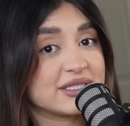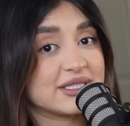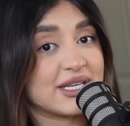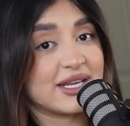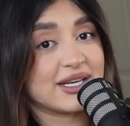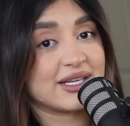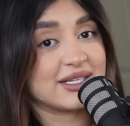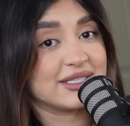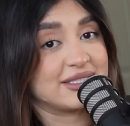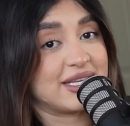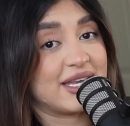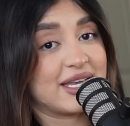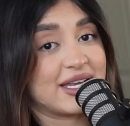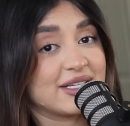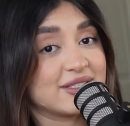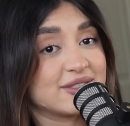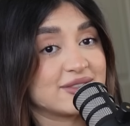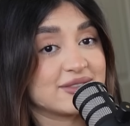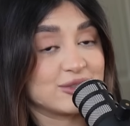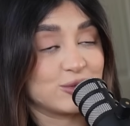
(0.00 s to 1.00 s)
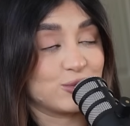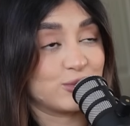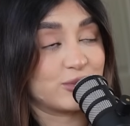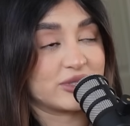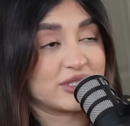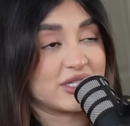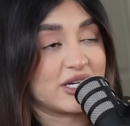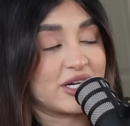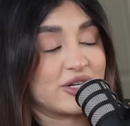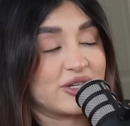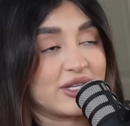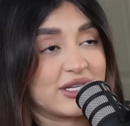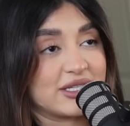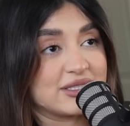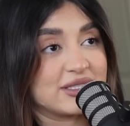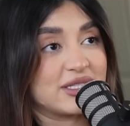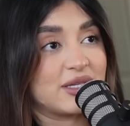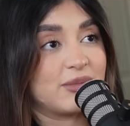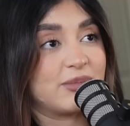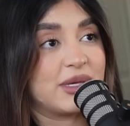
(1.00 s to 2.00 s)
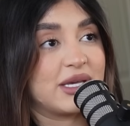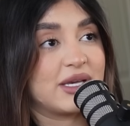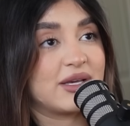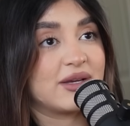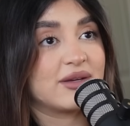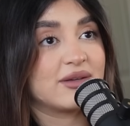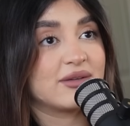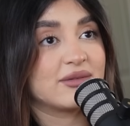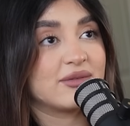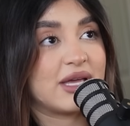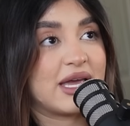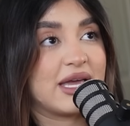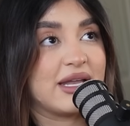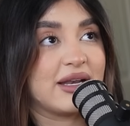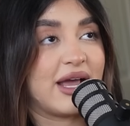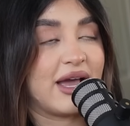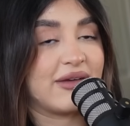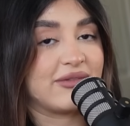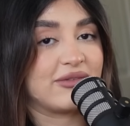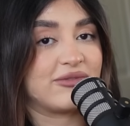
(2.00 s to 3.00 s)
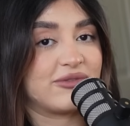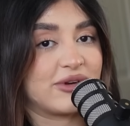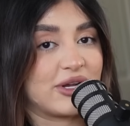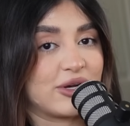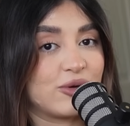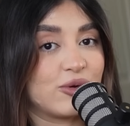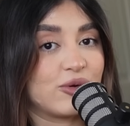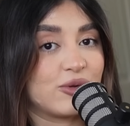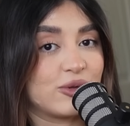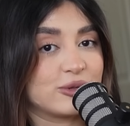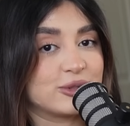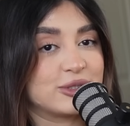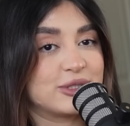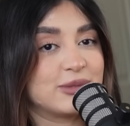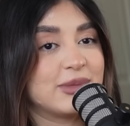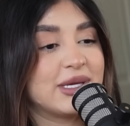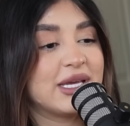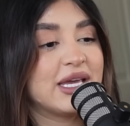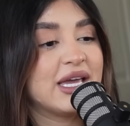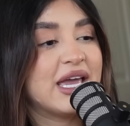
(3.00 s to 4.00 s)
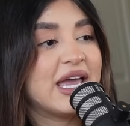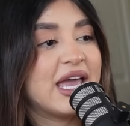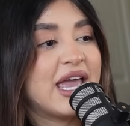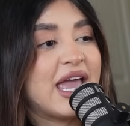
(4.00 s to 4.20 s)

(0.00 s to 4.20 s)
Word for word: side because i get super tired like sleeping and having Franco close to me.